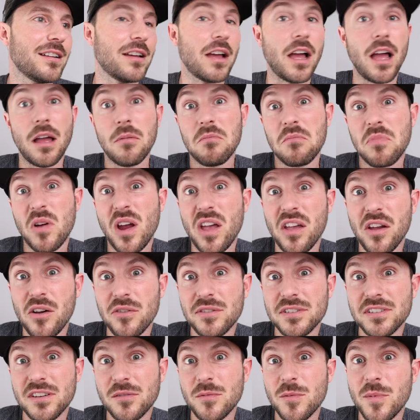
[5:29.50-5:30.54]
I'm probably
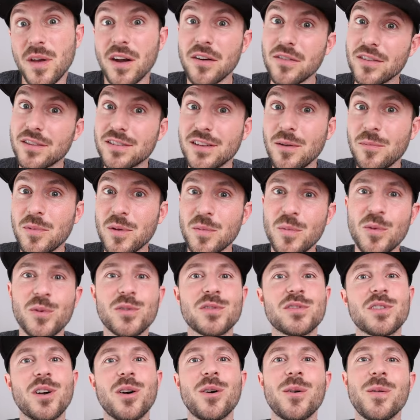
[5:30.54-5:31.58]
always going to be better than some people.
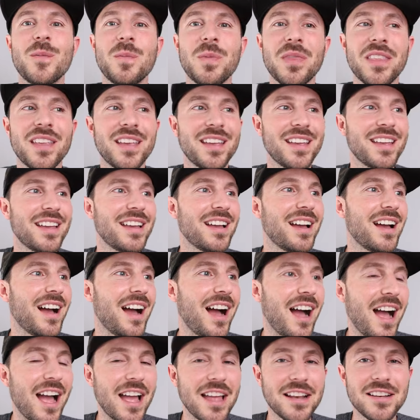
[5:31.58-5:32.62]
So
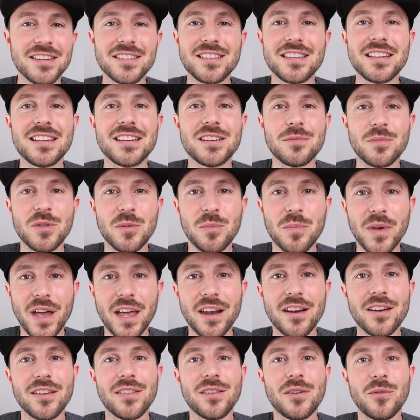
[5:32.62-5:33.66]
I just need to be
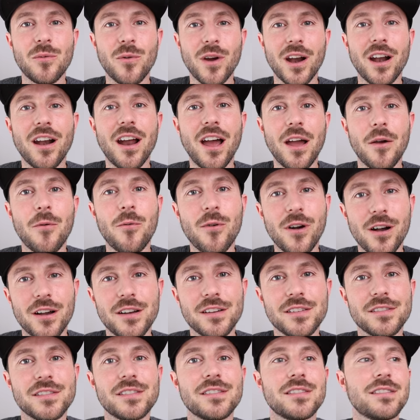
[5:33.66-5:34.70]
better than where I
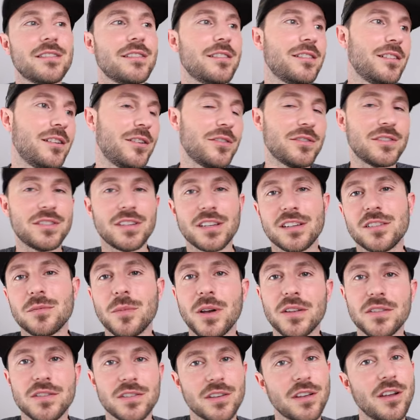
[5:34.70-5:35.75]
was, you know, 6
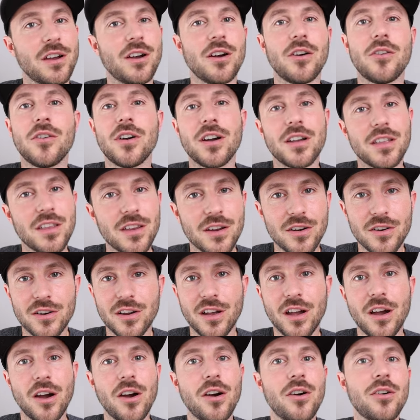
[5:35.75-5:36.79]
months ago, a year
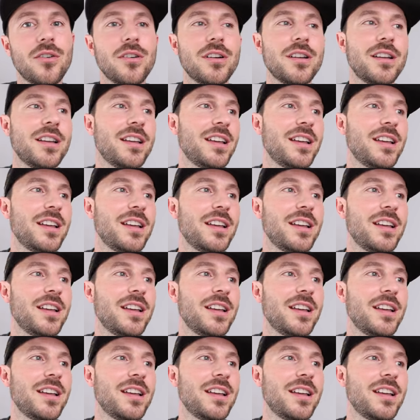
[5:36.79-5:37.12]
ago.